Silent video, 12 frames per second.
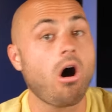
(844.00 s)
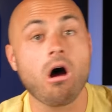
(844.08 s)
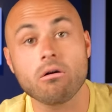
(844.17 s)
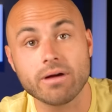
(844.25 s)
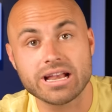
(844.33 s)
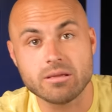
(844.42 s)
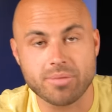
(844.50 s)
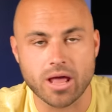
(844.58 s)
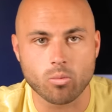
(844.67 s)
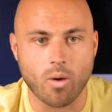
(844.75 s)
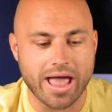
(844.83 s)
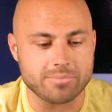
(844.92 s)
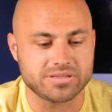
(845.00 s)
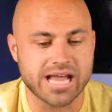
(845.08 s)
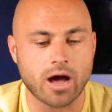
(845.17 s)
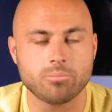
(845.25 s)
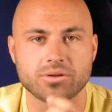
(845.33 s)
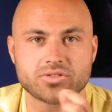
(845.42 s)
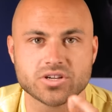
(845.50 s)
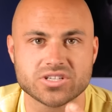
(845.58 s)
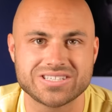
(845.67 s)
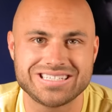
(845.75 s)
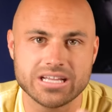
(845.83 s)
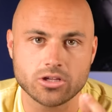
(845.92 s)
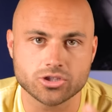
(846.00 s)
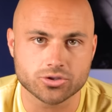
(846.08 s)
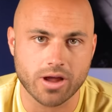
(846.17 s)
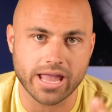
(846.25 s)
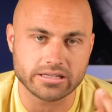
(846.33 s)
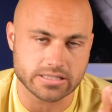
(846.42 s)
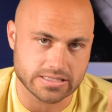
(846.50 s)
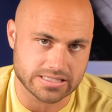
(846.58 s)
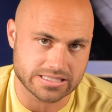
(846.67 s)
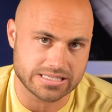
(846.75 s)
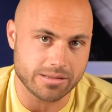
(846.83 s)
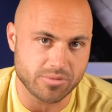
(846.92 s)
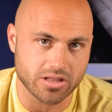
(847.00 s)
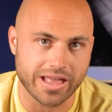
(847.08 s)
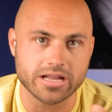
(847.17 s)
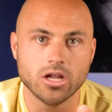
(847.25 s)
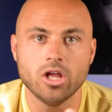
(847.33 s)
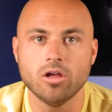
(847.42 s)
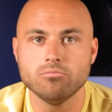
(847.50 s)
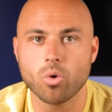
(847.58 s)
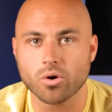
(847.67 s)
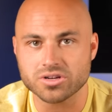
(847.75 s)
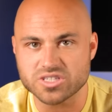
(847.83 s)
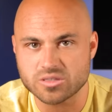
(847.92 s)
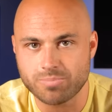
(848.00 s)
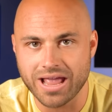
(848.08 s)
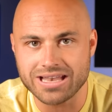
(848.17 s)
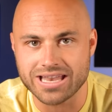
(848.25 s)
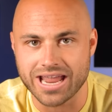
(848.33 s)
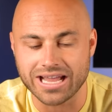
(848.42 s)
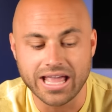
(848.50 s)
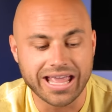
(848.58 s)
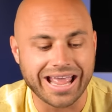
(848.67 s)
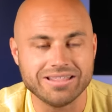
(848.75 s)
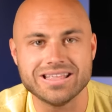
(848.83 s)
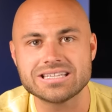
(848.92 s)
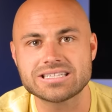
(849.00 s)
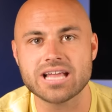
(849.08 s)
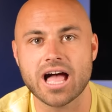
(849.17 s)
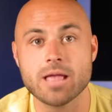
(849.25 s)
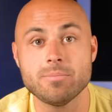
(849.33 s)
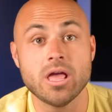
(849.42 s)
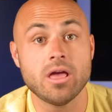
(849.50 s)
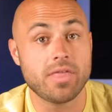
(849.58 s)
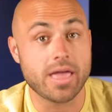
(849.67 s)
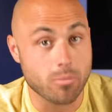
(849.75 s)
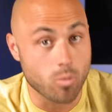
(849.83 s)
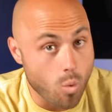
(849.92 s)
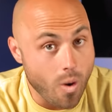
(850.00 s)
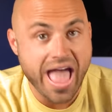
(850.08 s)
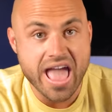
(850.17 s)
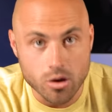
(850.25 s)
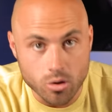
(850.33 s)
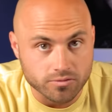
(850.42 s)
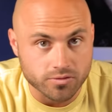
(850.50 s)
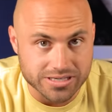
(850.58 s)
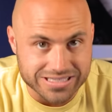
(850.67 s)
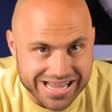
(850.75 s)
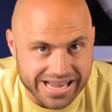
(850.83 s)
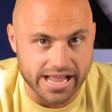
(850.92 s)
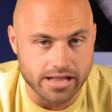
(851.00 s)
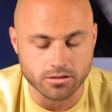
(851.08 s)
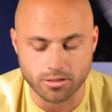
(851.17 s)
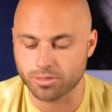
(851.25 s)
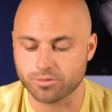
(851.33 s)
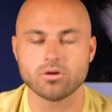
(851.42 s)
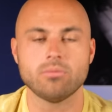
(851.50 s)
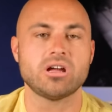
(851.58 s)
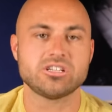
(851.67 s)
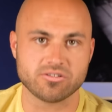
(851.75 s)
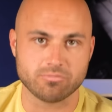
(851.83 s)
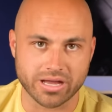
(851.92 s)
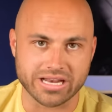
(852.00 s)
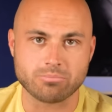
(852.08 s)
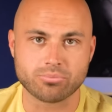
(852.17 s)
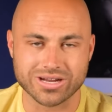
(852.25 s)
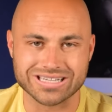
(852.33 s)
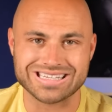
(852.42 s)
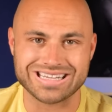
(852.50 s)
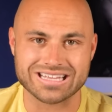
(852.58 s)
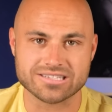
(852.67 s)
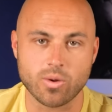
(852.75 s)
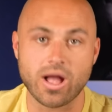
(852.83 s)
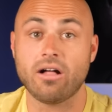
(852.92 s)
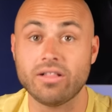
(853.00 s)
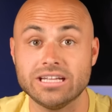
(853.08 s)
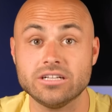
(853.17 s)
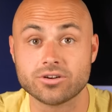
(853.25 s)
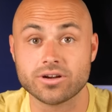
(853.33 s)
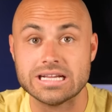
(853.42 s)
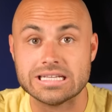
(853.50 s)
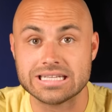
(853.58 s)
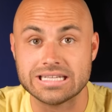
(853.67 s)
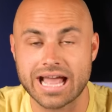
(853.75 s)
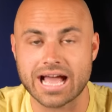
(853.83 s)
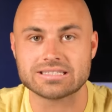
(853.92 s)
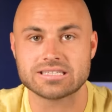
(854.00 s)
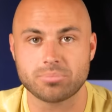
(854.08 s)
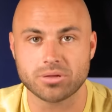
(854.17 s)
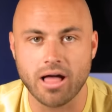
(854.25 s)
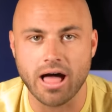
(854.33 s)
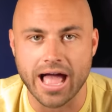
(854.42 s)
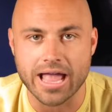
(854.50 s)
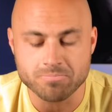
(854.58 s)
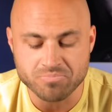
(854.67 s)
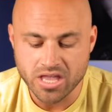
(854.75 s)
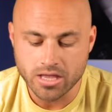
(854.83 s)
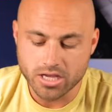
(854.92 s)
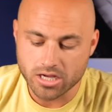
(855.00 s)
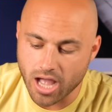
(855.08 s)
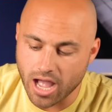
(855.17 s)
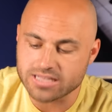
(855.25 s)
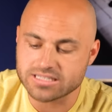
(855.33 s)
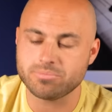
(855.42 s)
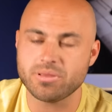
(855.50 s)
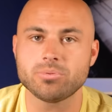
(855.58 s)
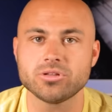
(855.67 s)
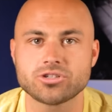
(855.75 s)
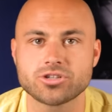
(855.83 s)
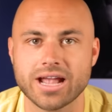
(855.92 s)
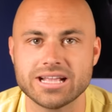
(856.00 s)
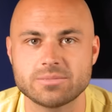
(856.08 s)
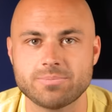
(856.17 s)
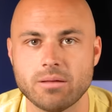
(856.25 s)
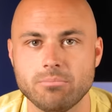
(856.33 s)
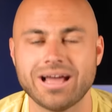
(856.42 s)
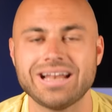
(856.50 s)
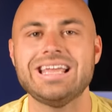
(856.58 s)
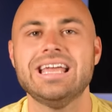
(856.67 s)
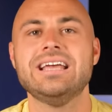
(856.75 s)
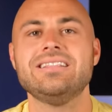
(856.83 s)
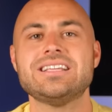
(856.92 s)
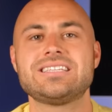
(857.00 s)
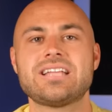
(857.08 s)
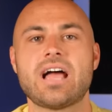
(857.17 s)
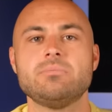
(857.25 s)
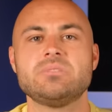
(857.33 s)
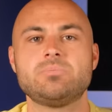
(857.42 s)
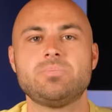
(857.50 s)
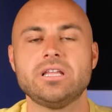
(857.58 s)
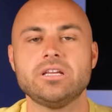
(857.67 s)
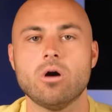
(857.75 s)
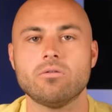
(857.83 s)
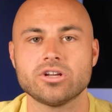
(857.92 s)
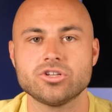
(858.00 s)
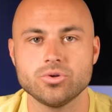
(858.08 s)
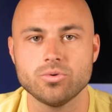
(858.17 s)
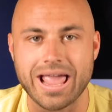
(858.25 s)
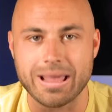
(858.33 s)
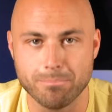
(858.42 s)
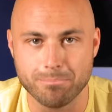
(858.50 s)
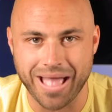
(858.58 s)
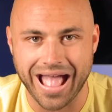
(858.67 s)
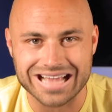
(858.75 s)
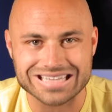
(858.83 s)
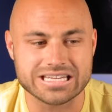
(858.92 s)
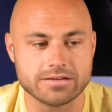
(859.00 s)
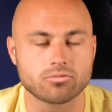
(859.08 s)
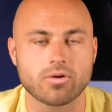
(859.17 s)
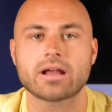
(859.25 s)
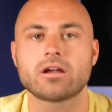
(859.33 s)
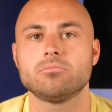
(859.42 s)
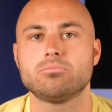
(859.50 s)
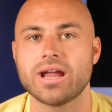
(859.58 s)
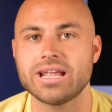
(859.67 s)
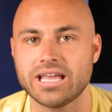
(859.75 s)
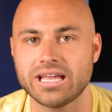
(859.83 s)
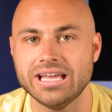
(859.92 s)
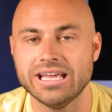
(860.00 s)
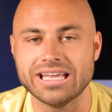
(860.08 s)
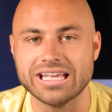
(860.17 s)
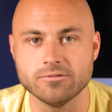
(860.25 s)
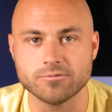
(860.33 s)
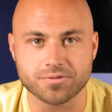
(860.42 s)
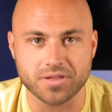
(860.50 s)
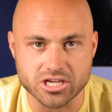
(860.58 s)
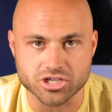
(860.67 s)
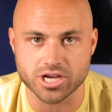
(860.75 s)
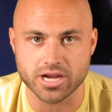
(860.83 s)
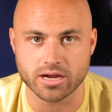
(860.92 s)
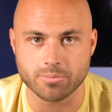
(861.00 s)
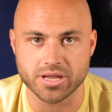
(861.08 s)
already been wiped out, but they're still trying to stimulate more spending. And this time they way overdid it through a bunch of money printing as well, increasing that supply, causing people to try and spend money, this time spilling over into a massive record-breaking inflationary